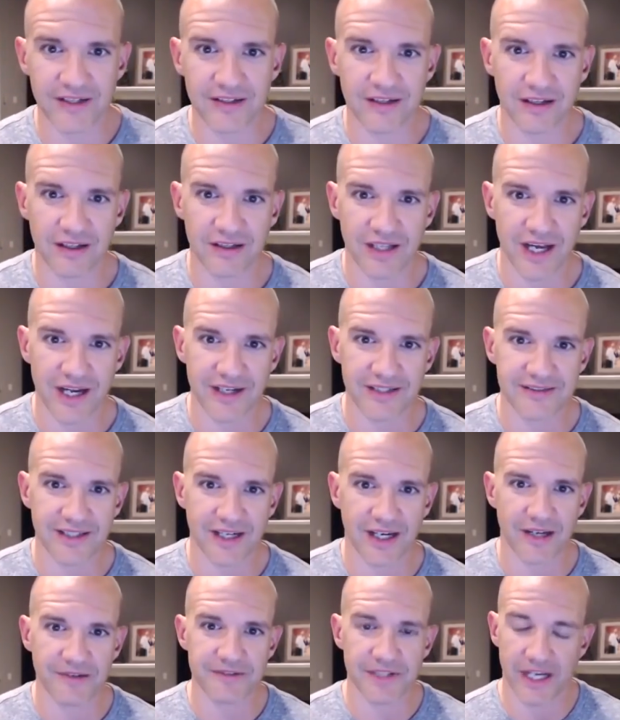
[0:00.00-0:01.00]
A lot of
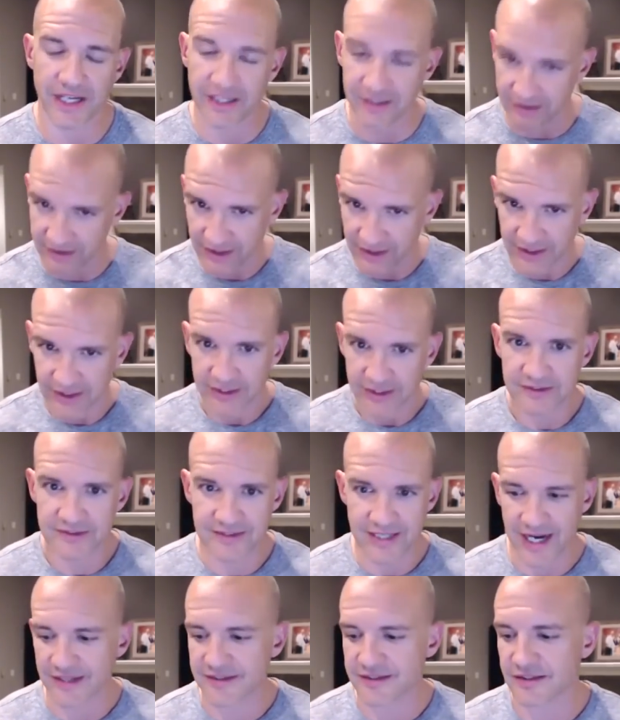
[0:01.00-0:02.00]
times, and
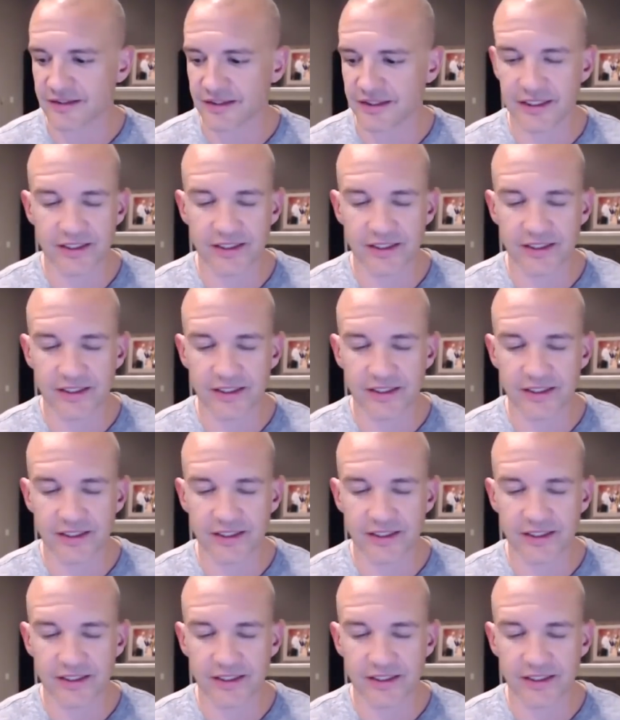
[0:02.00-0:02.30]
Tactically,